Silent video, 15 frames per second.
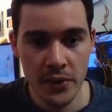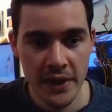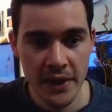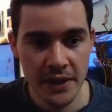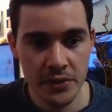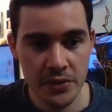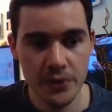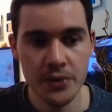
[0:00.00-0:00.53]
If we
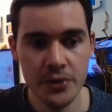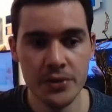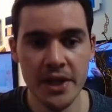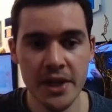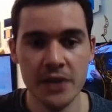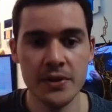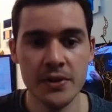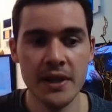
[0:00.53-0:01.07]
look at
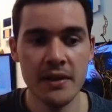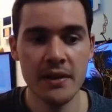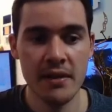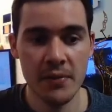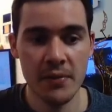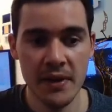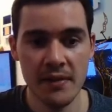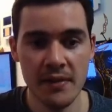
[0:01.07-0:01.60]

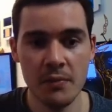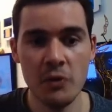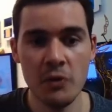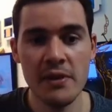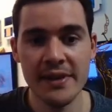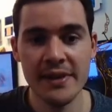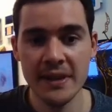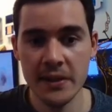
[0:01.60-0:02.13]
doTrajectory, this one's
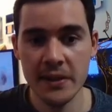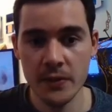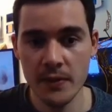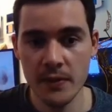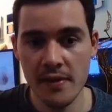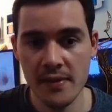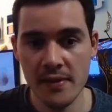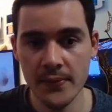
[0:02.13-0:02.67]
mostly
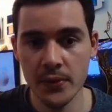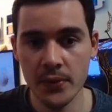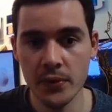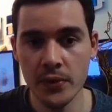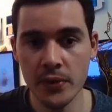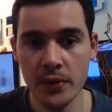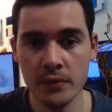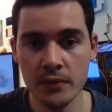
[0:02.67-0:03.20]
used
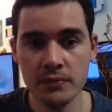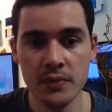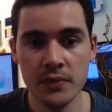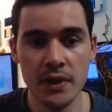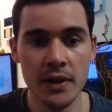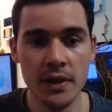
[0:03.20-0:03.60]
for